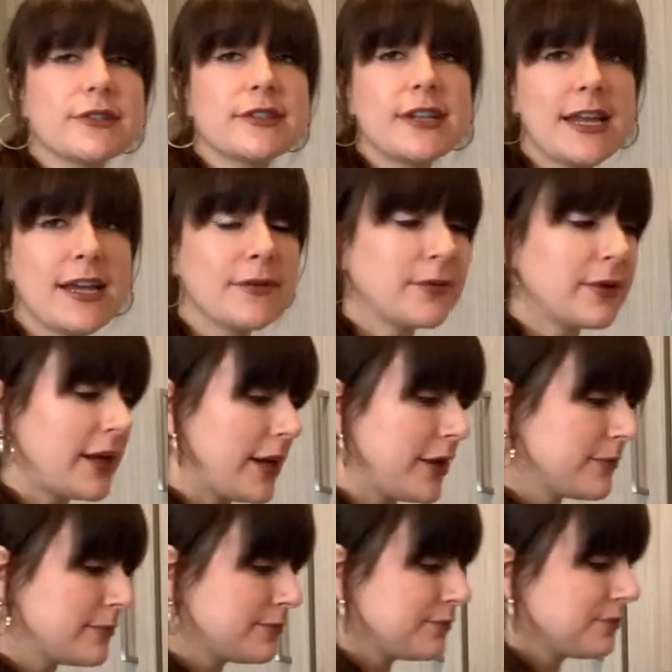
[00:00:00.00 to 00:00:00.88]
snake
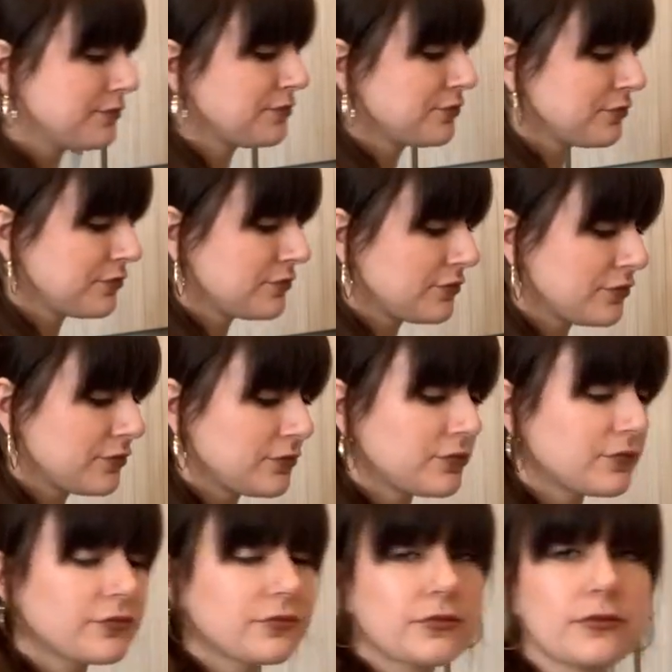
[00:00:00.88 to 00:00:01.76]
plant.
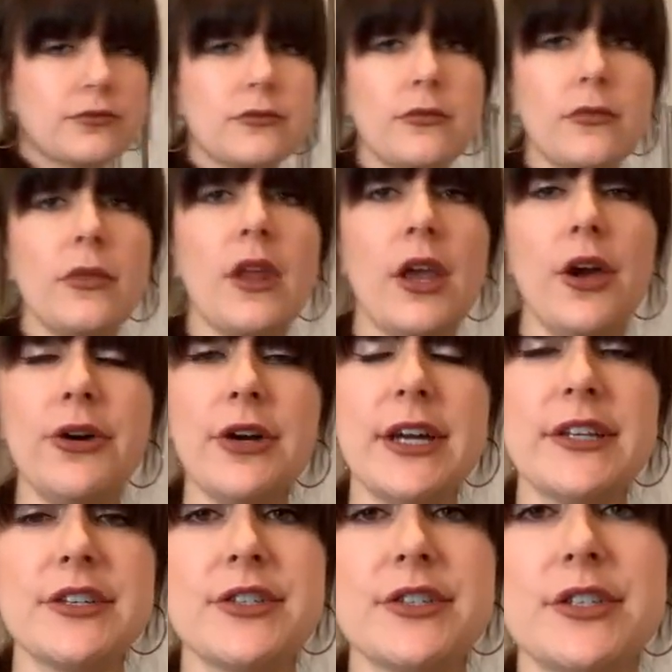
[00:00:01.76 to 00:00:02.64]

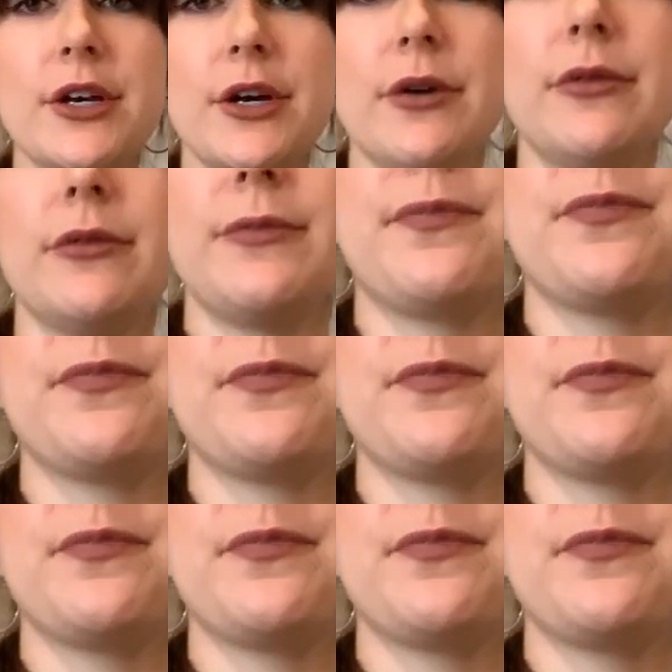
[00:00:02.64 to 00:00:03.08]
Okay, so